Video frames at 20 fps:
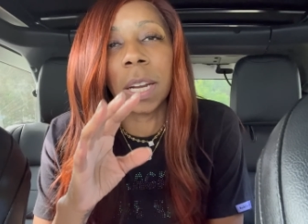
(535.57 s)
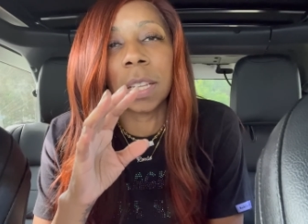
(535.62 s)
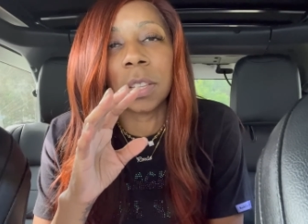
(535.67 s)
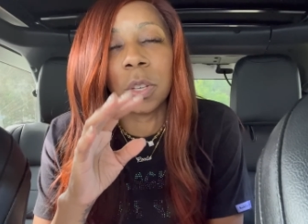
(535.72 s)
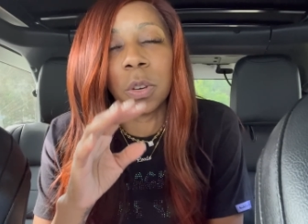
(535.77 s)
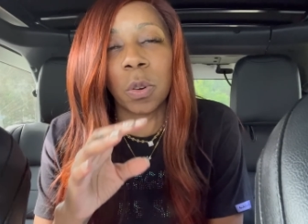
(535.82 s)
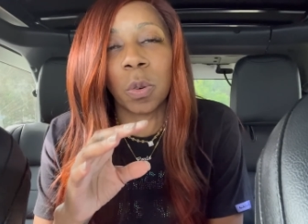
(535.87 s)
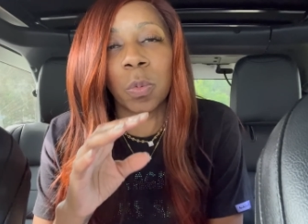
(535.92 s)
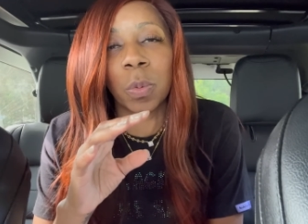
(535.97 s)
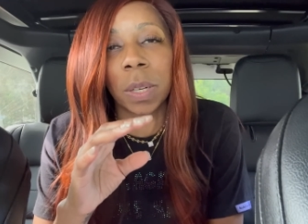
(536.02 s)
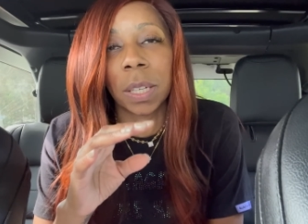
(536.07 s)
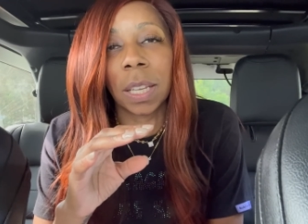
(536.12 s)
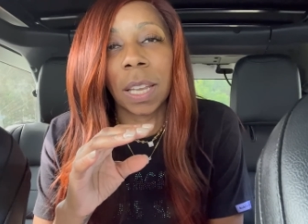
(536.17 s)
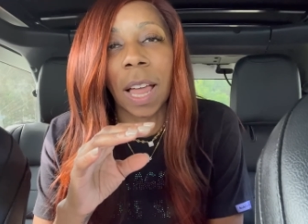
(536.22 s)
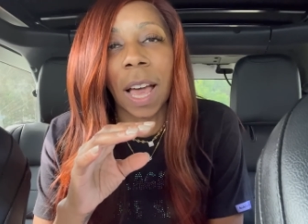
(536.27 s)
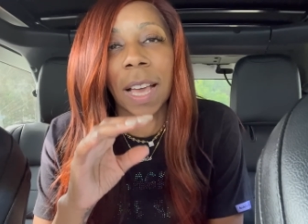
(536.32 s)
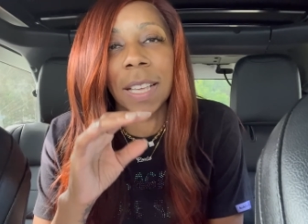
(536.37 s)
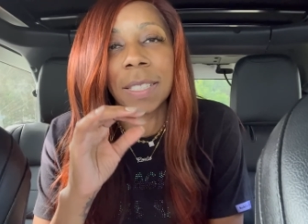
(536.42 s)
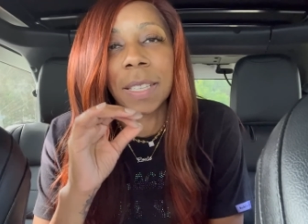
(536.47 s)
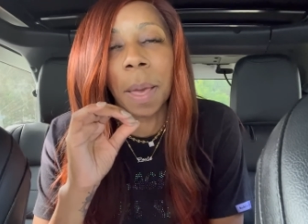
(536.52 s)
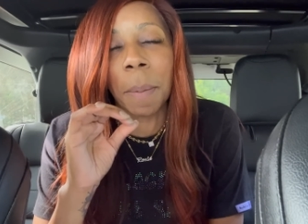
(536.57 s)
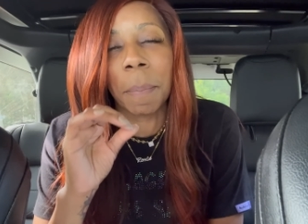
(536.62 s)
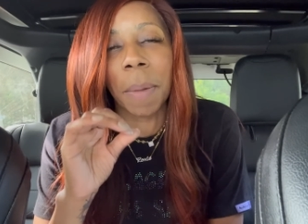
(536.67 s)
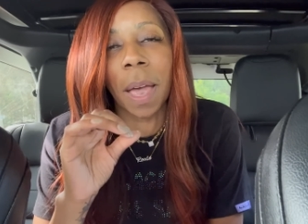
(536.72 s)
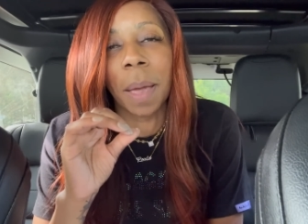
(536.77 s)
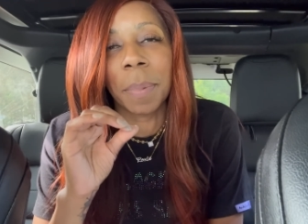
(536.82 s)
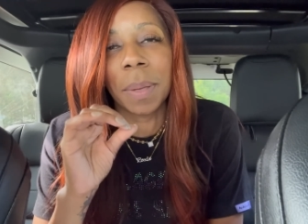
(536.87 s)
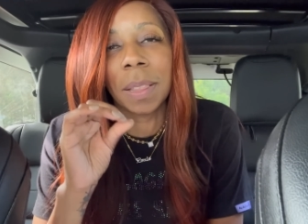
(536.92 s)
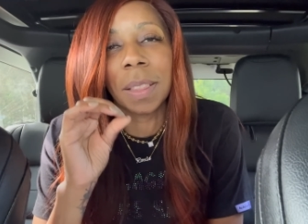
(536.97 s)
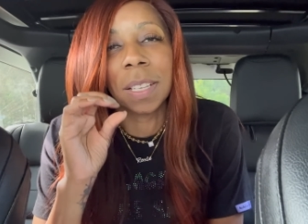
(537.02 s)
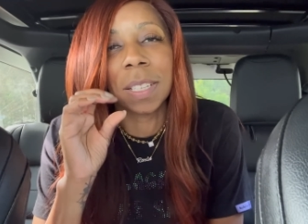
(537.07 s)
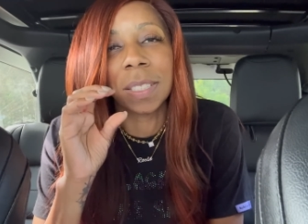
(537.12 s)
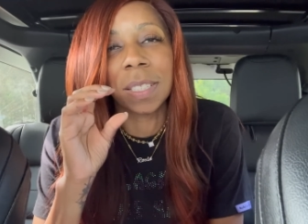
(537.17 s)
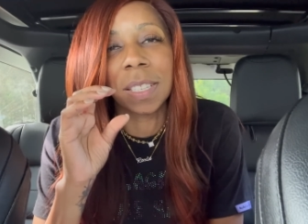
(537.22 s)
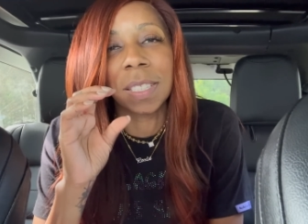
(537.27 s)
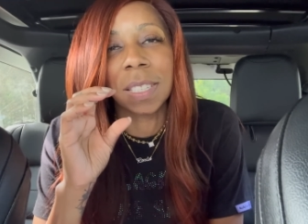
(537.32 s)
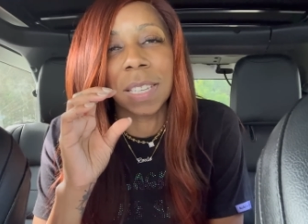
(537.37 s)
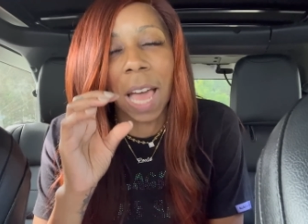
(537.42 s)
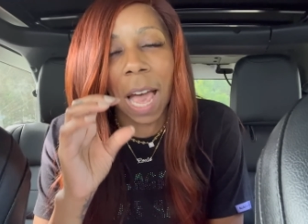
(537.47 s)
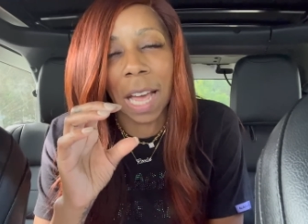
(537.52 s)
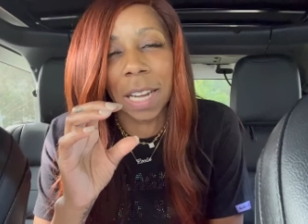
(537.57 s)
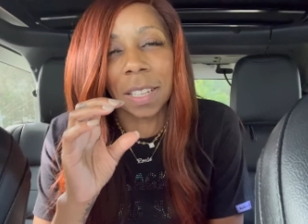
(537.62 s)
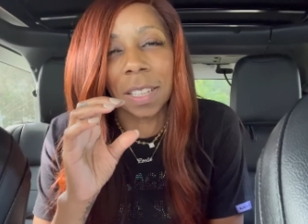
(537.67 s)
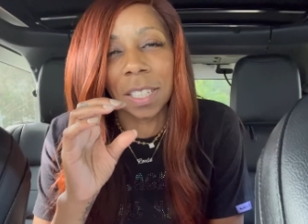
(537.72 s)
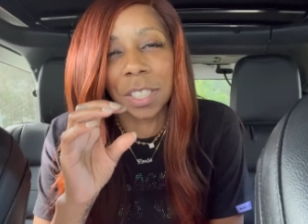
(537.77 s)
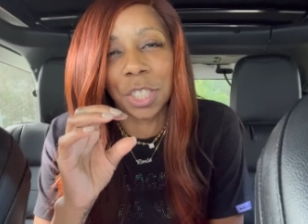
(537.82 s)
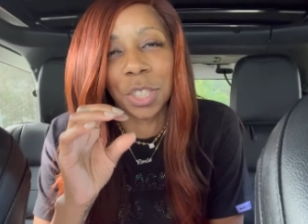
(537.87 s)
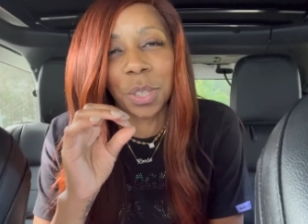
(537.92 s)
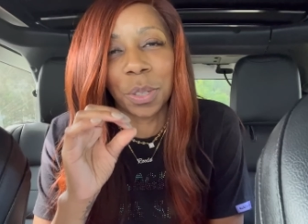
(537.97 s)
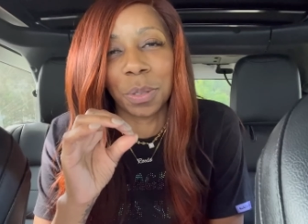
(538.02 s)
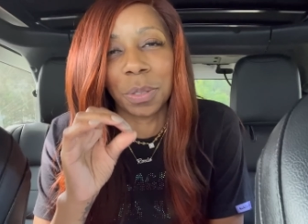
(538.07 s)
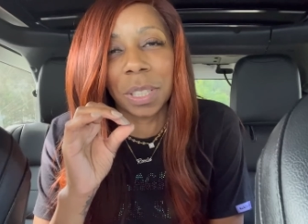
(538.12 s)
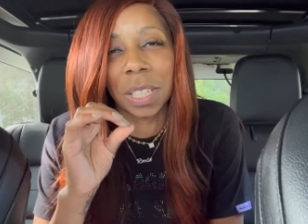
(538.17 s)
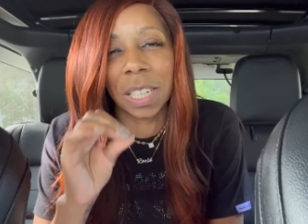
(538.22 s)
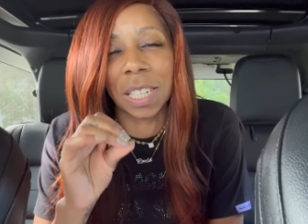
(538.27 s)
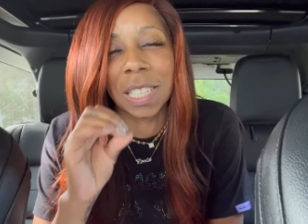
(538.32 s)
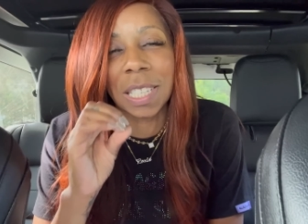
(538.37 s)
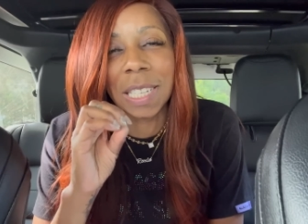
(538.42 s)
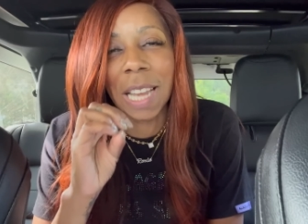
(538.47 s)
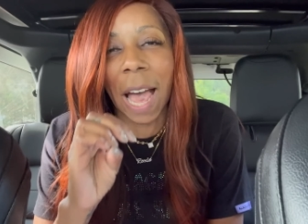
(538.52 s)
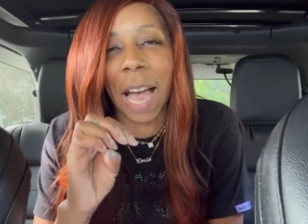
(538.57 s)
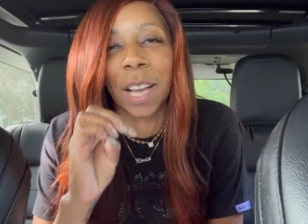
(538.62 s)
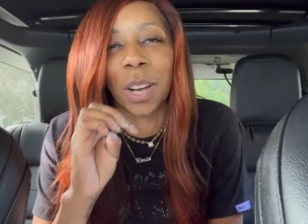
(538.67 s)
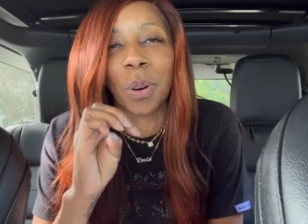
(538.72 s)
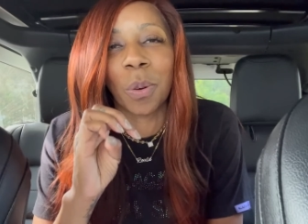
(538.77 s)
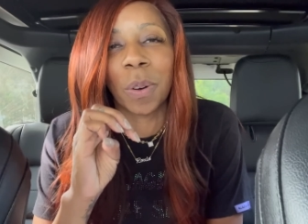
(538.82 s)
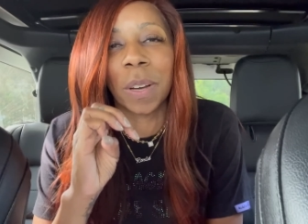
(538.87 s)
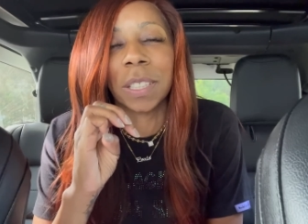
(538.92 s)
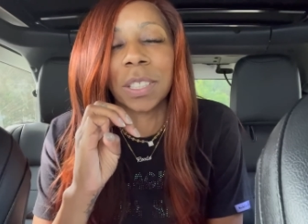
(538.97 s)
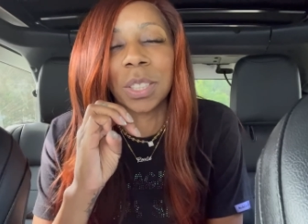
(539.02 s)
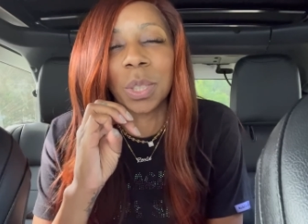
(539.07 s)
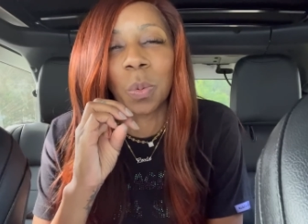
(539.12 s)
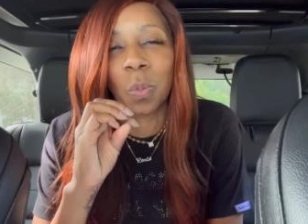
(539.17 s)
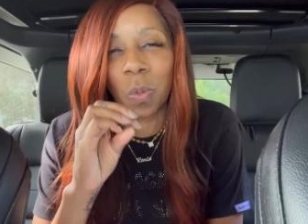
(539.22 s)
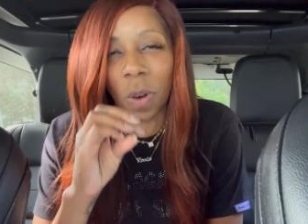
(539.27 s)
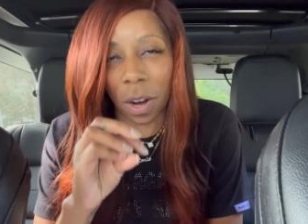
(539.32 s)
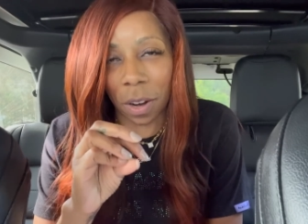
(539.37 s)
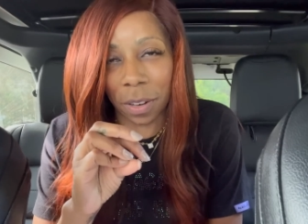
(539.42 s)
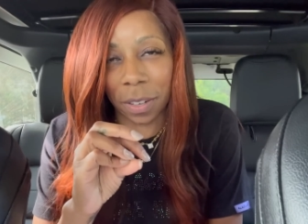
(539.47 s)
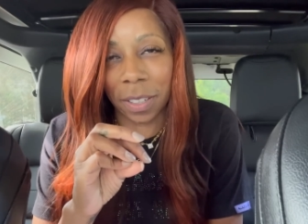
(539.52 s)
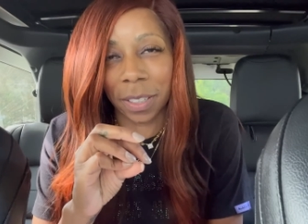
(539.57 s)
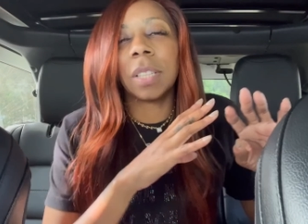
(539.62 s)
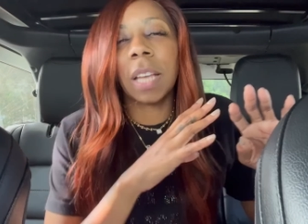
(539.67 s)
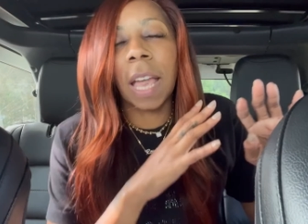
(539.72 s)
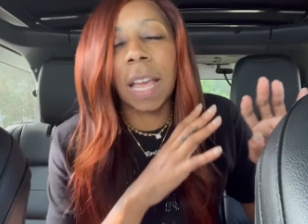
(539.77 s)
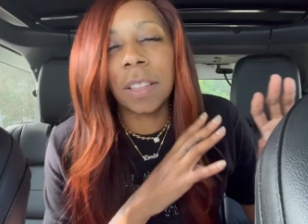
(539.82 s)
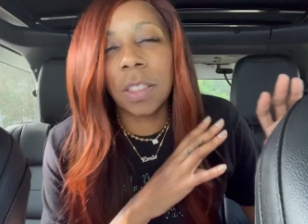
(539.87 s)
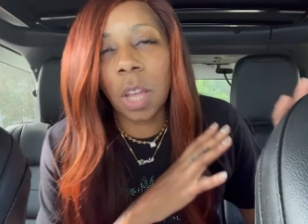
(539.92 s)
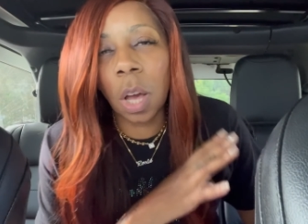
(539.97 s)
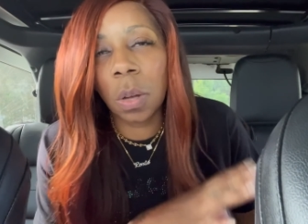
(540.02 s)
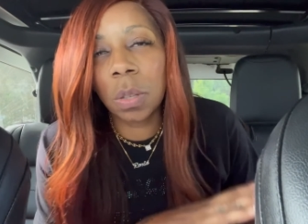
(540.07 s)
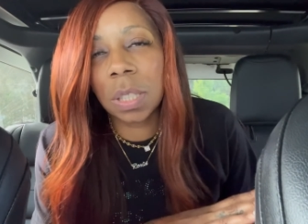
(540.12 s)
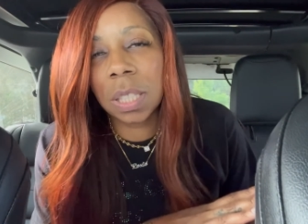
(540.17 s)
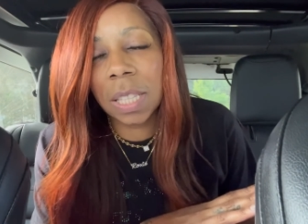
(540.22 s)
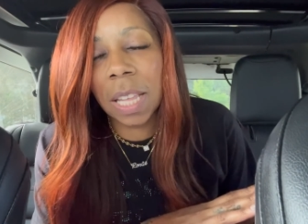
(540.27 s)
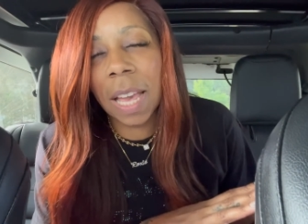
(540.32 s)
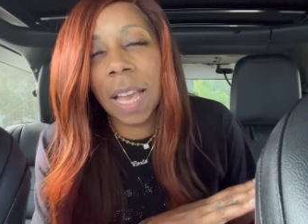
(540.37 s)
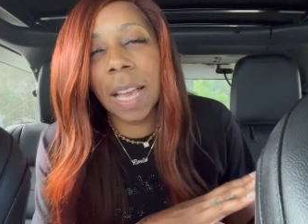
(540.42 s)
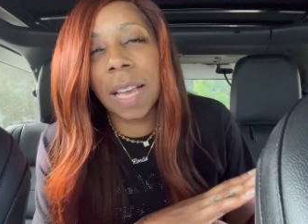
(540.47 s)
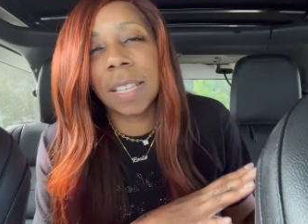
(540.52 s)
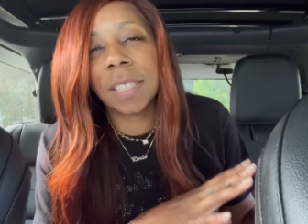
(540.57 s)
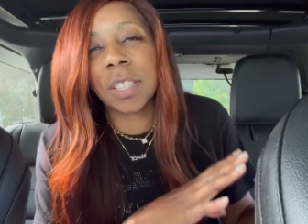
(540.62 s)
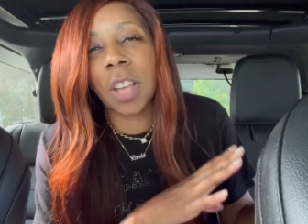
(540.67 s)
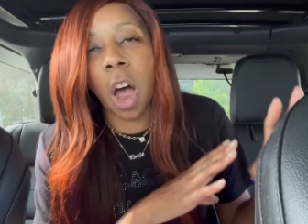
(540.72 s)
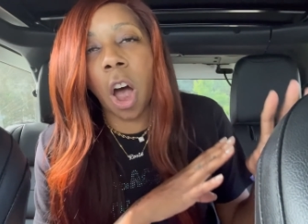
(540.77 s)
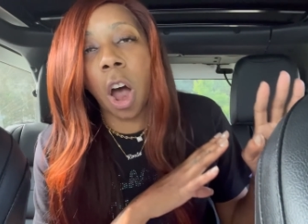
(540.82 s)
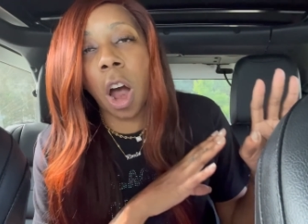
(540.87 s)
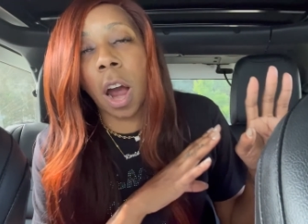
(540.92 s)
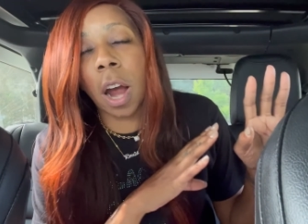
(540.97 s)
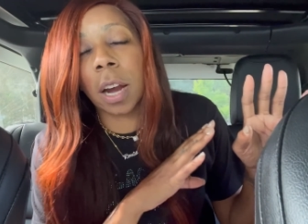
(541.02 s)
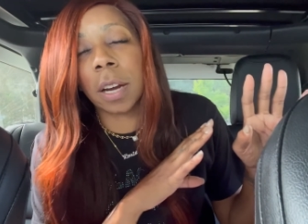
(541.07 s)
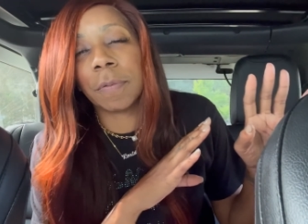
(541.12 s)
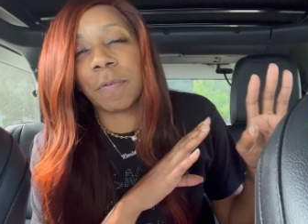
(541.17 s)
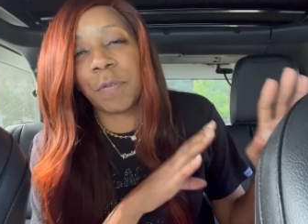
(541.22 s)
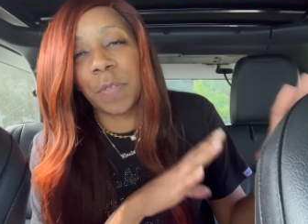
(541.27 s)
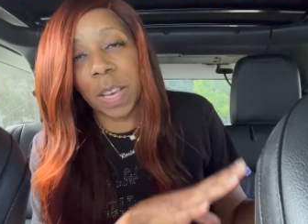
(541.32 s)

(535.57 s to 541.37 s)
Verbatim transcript: and you'll realize that maybe this is not this union is not going to work and those things are